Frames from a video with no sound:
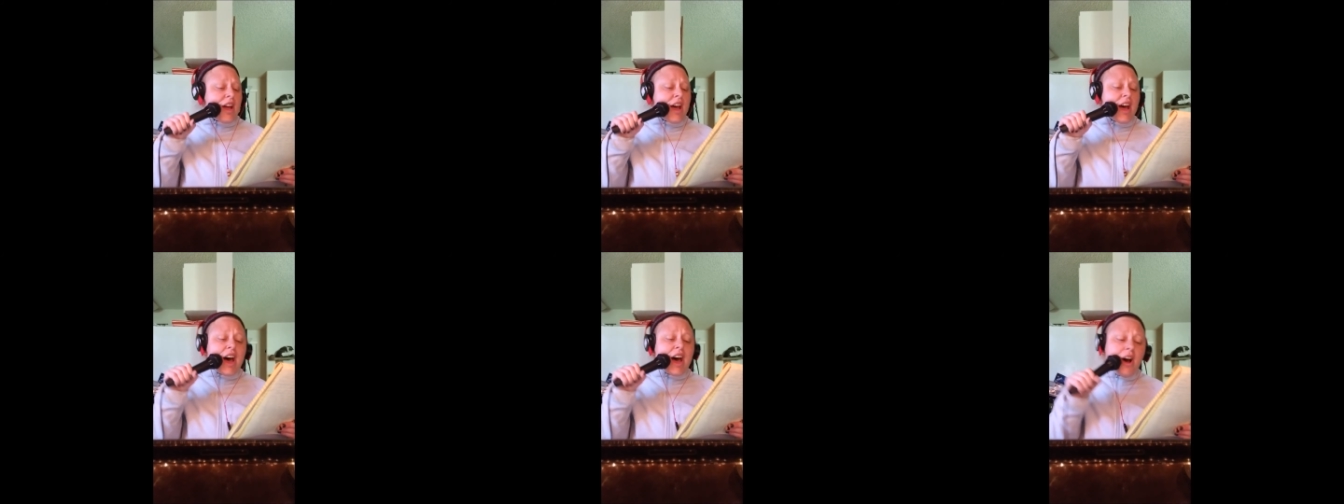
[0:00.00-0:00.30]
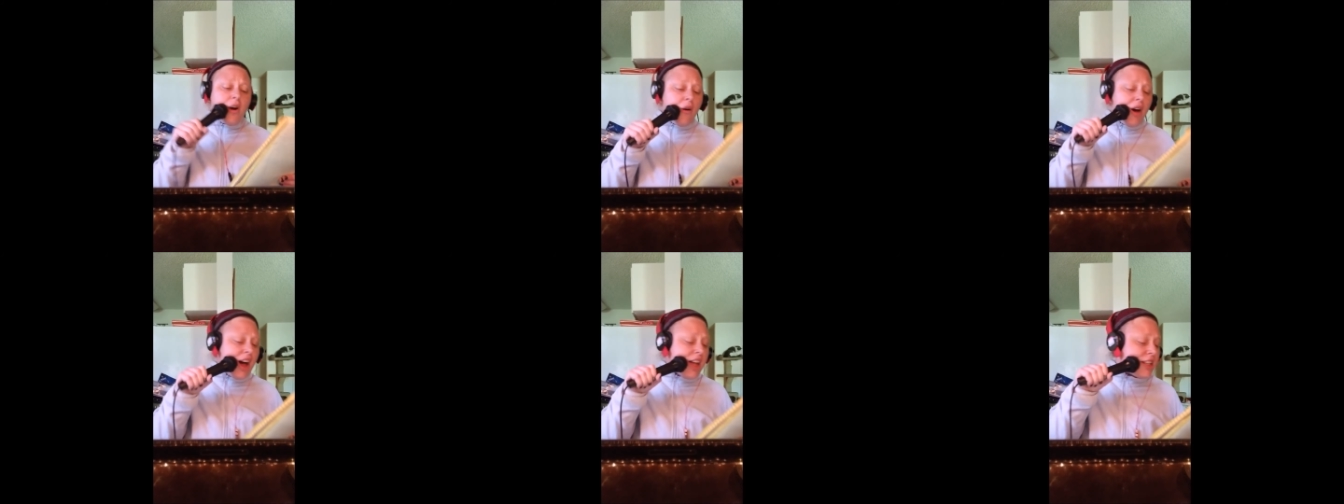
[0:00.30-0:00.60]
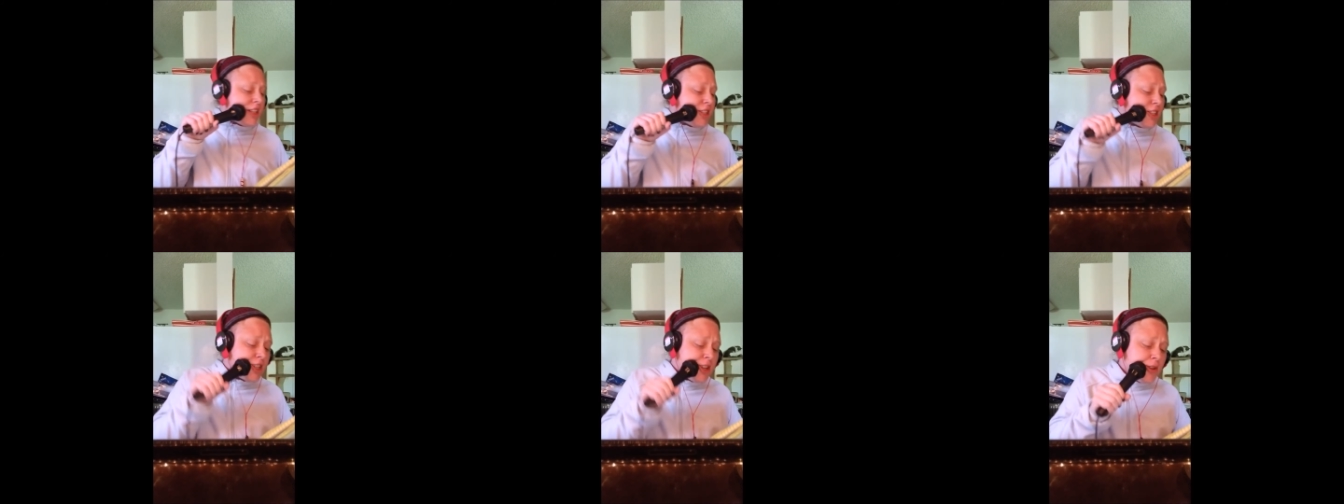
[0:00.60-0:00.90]
how I
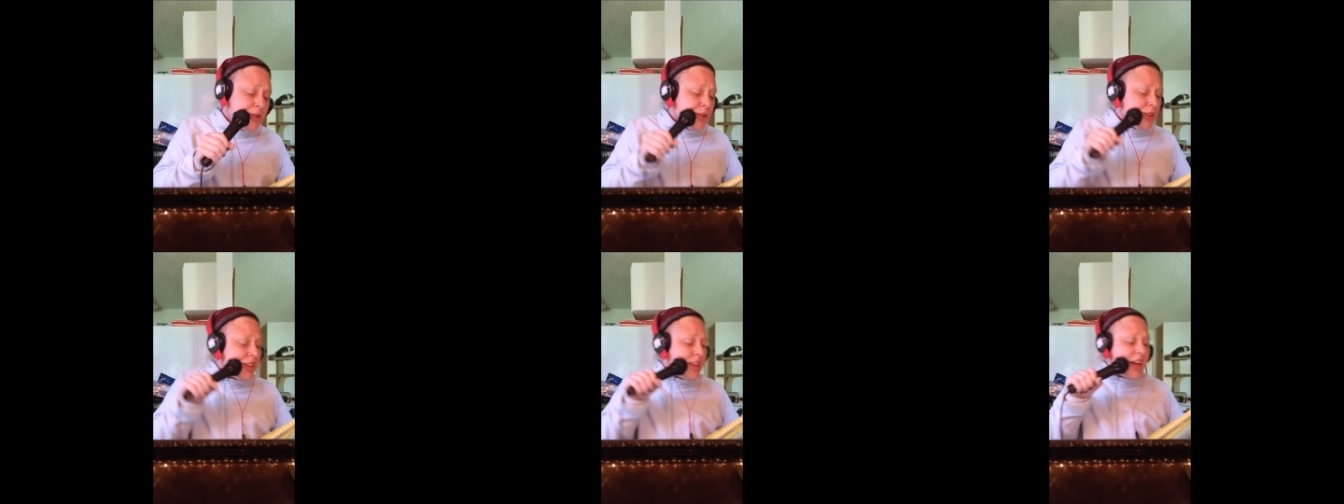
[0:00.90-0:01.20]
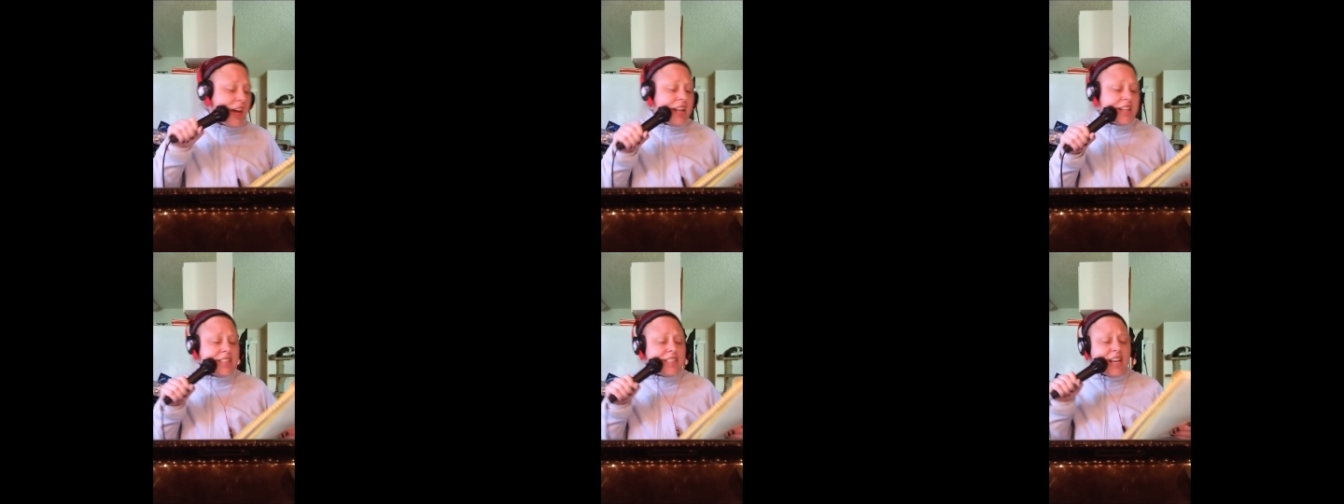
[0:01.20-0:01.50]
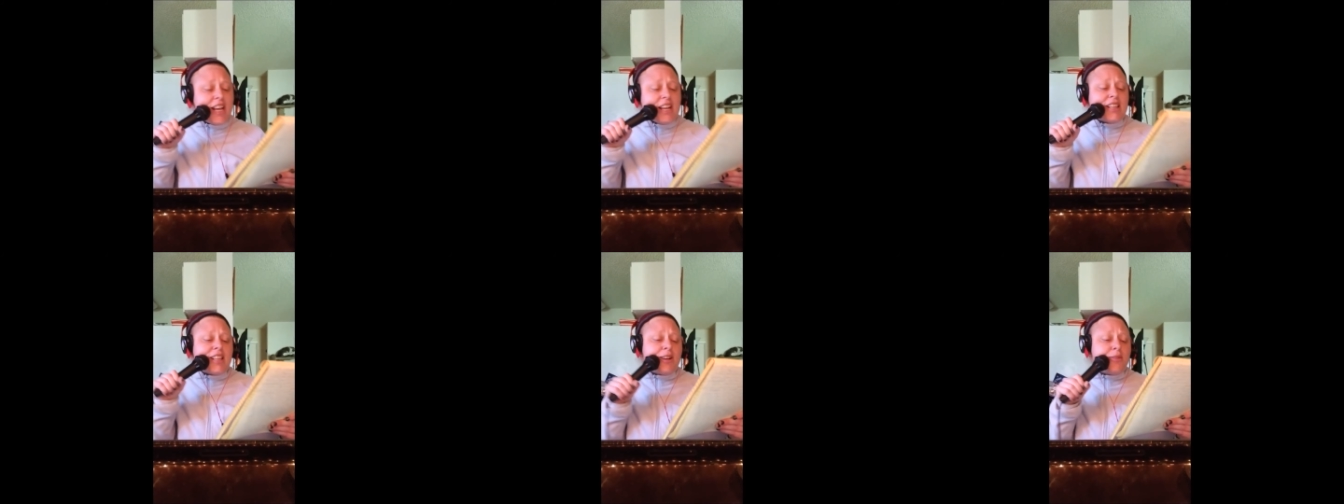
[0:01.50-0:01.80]
do that
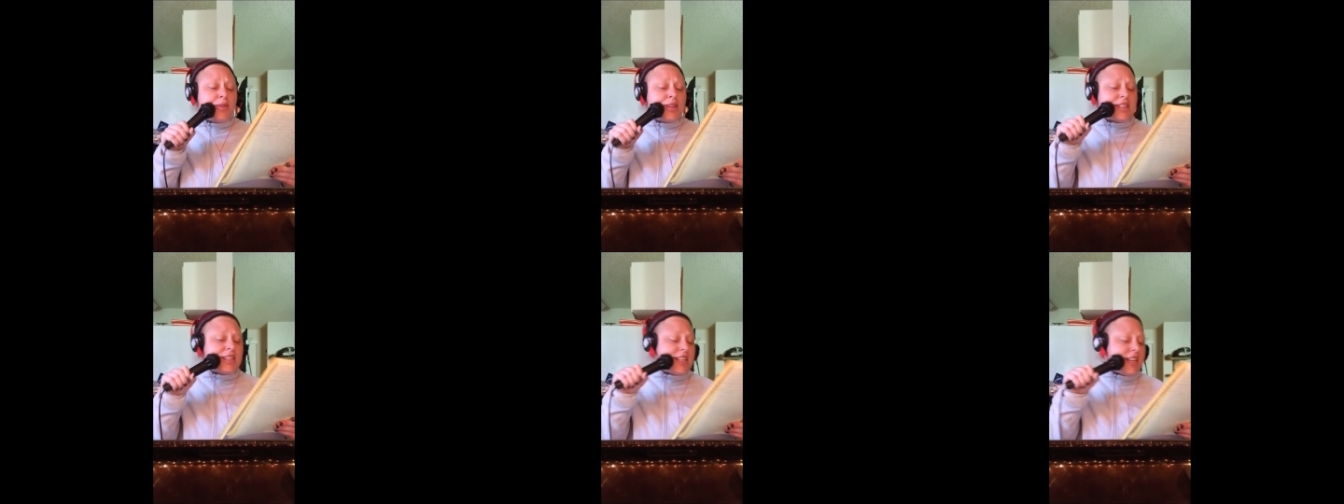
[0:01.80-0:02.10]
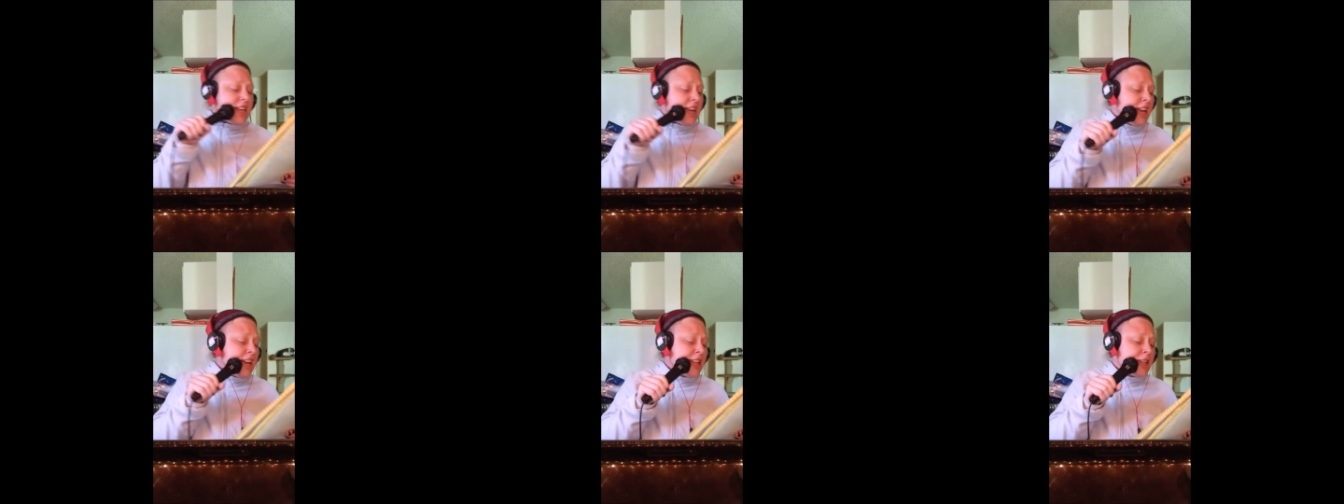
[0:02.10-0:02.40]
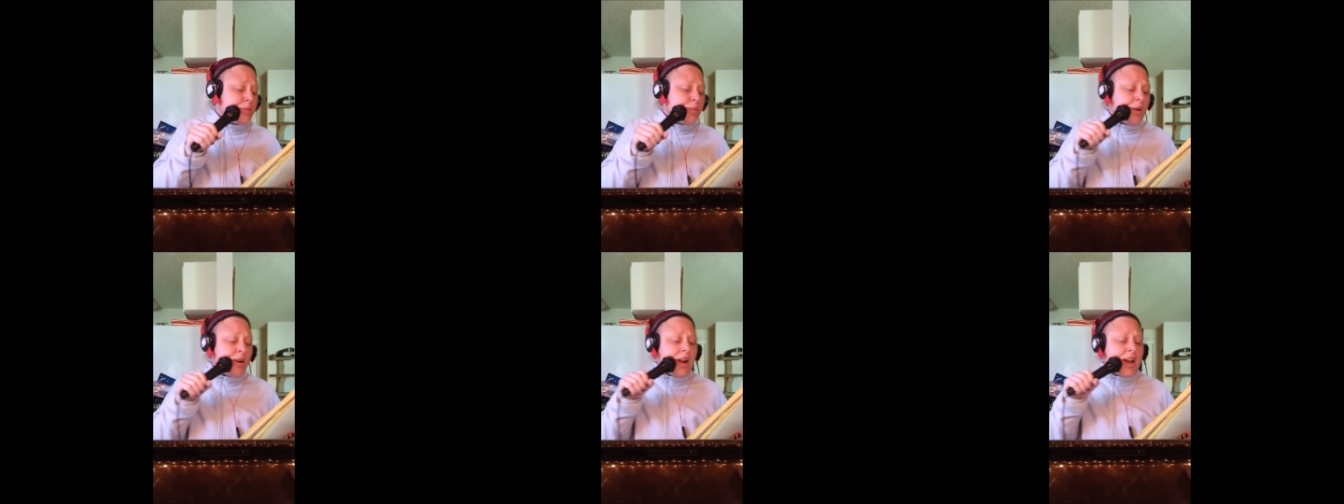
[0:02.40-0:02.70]
daily when seeking
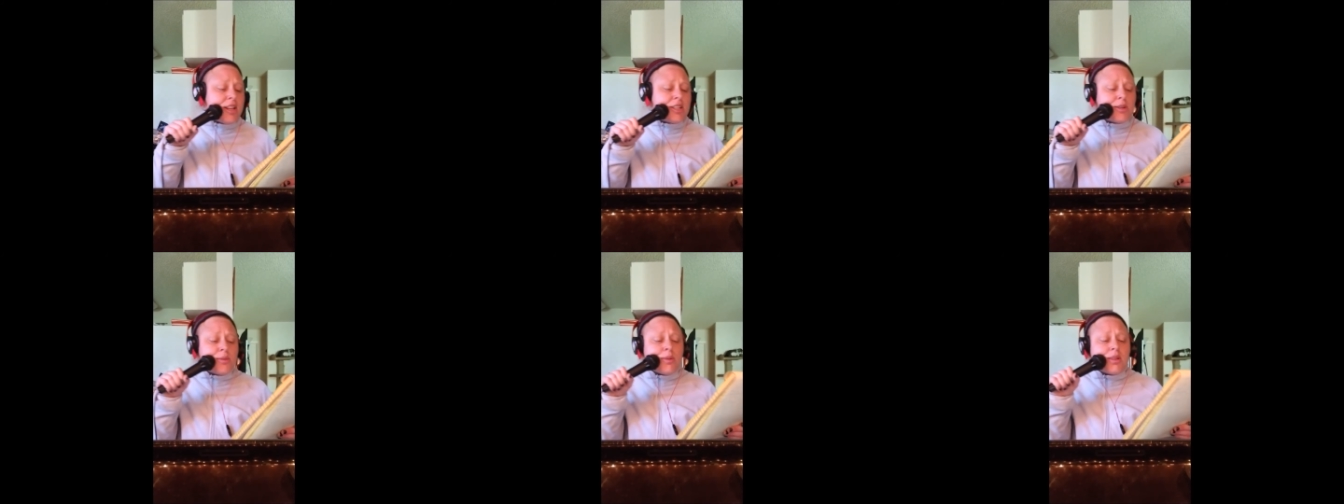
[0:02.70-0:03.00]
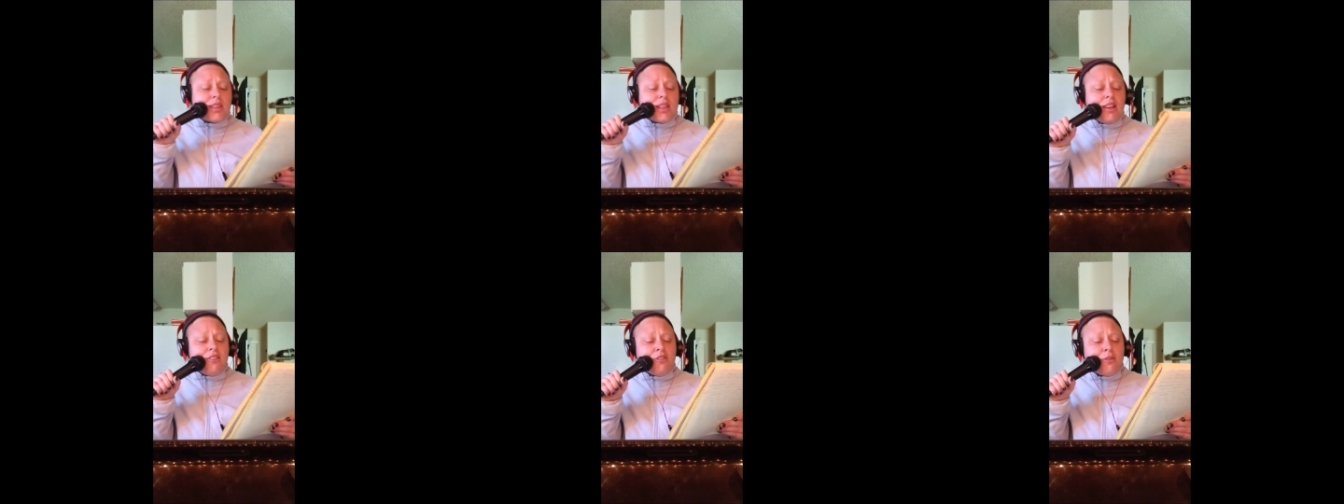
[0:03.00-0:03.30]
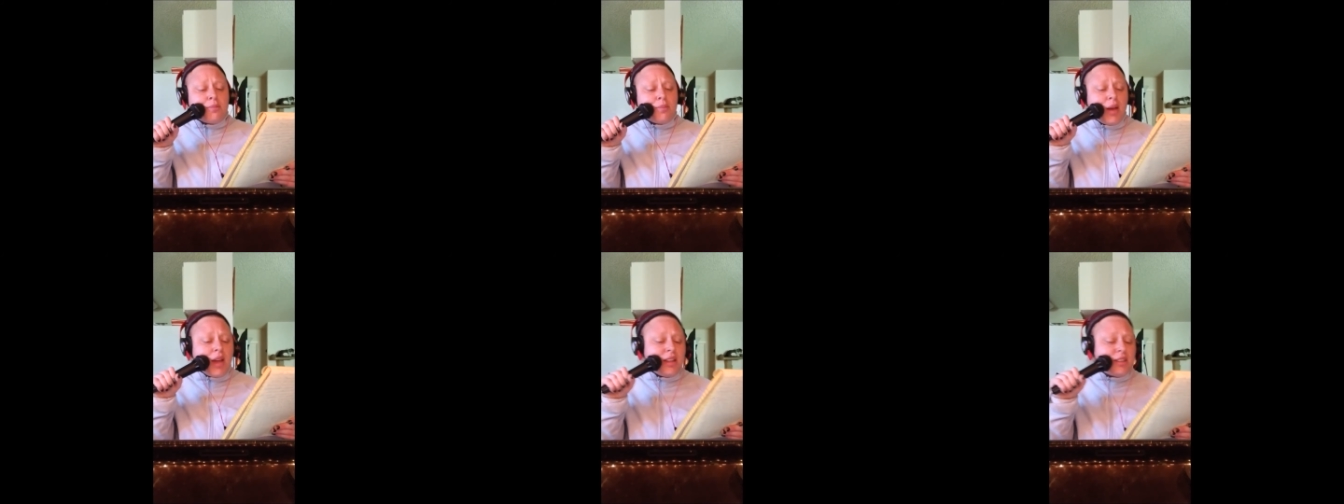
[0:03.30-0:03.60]
inspiration, relief
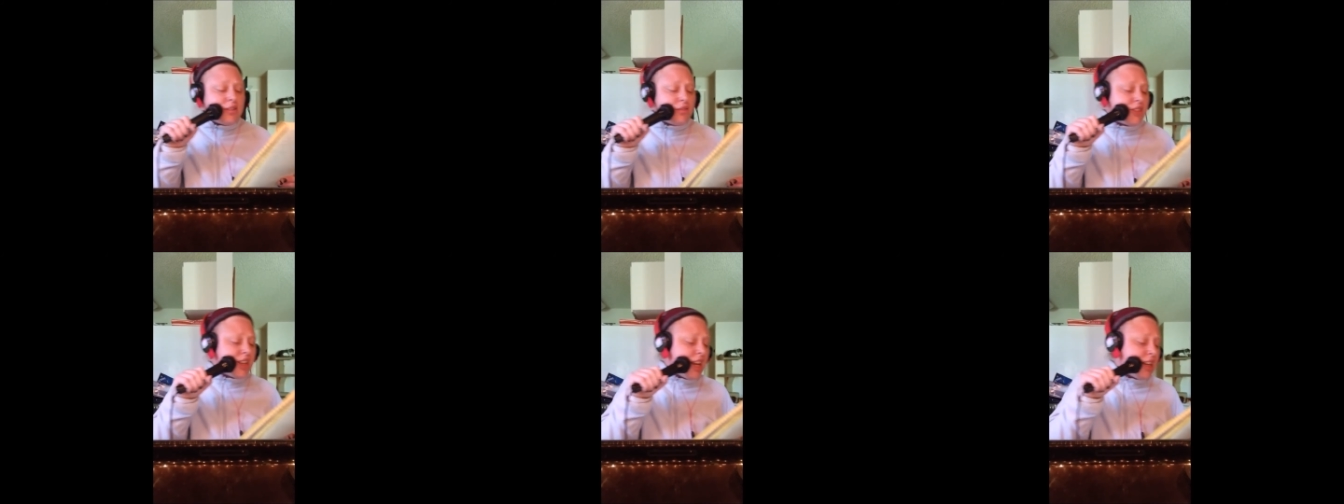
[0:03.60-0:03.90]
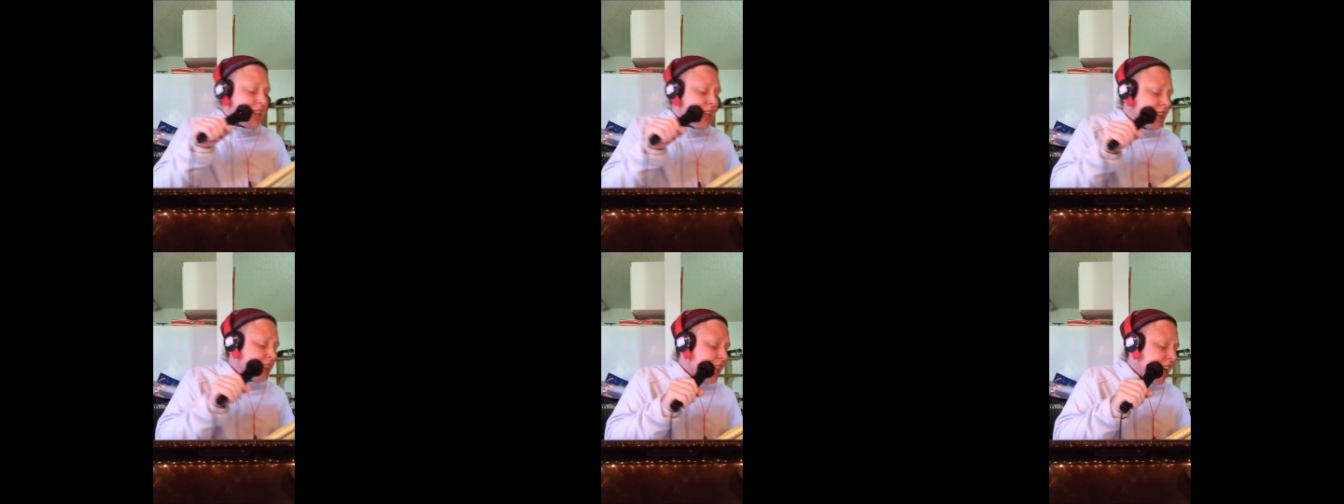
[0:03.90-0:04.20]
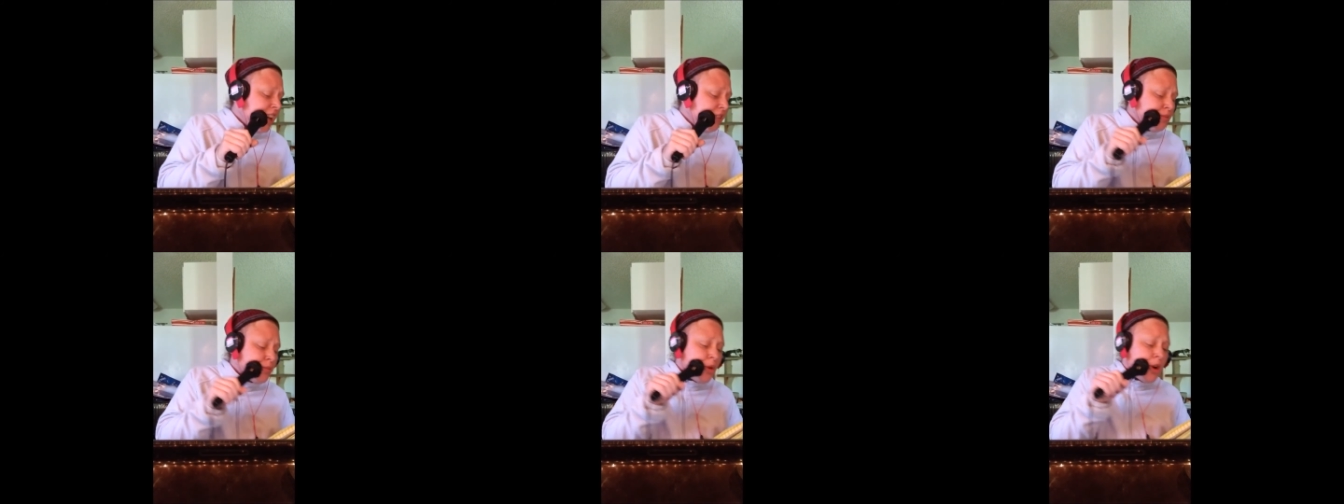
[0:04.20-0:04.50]
from pains of daily
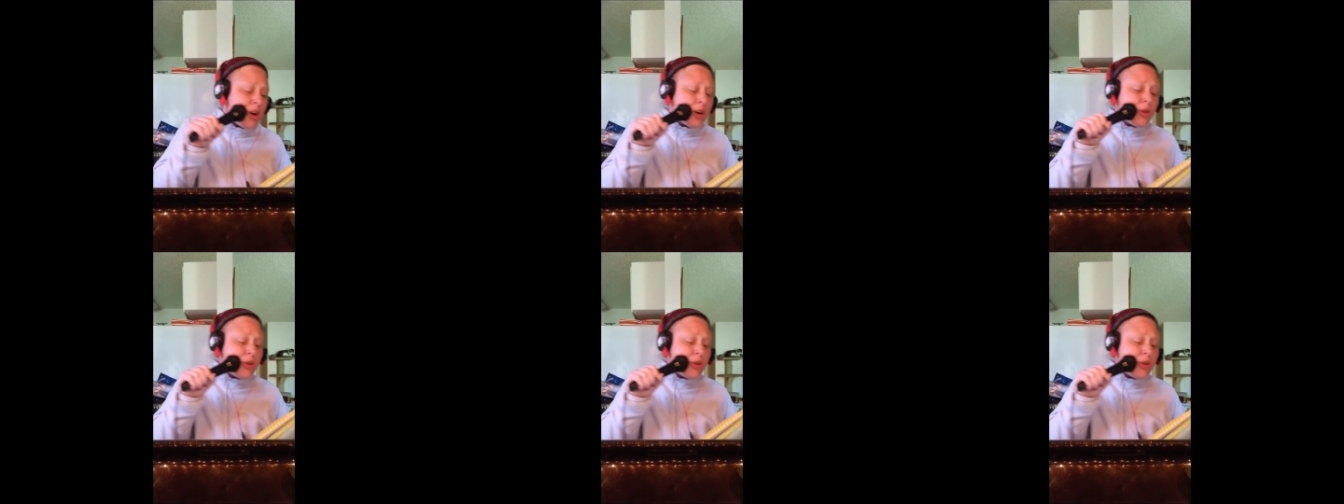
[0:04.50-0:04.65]
life, more